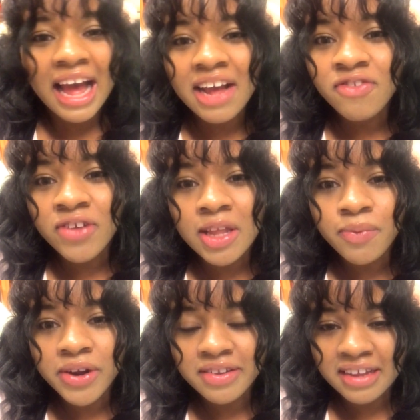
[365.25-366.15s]
I have really
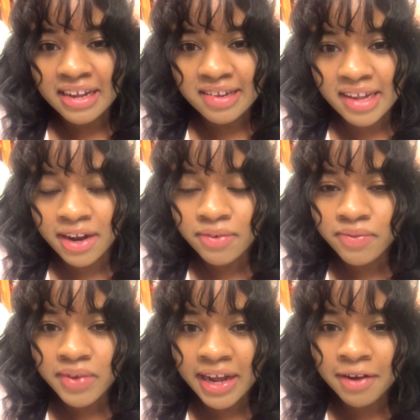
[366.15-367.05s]
weird tastes. I don't
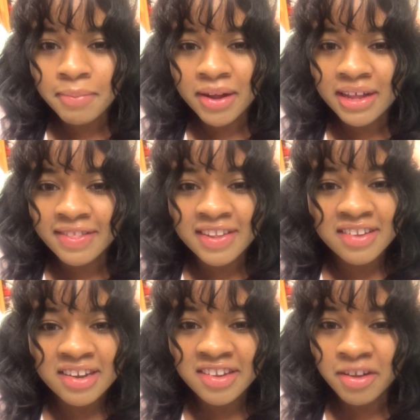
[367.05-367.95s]
care about
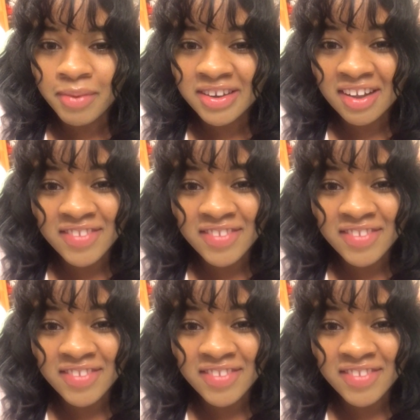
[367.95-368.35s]
ethnicity so much.